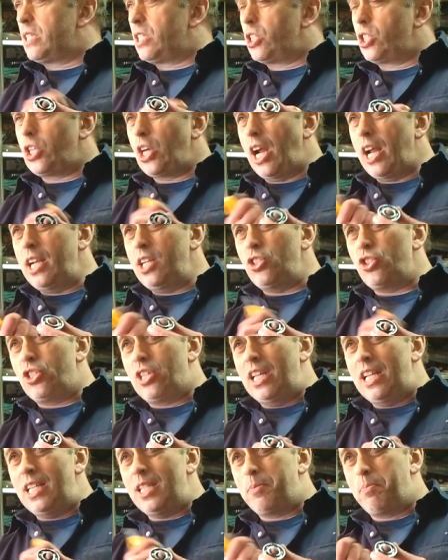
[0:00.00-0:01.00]
changed
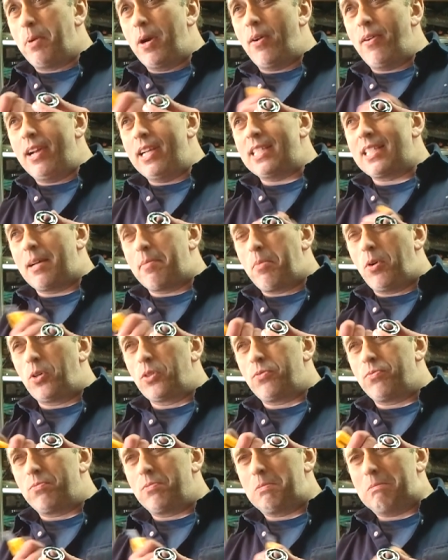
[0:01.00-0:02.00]
these bearings
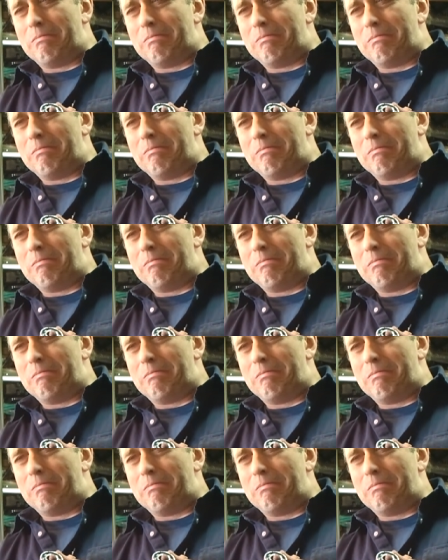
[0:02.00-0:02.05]
about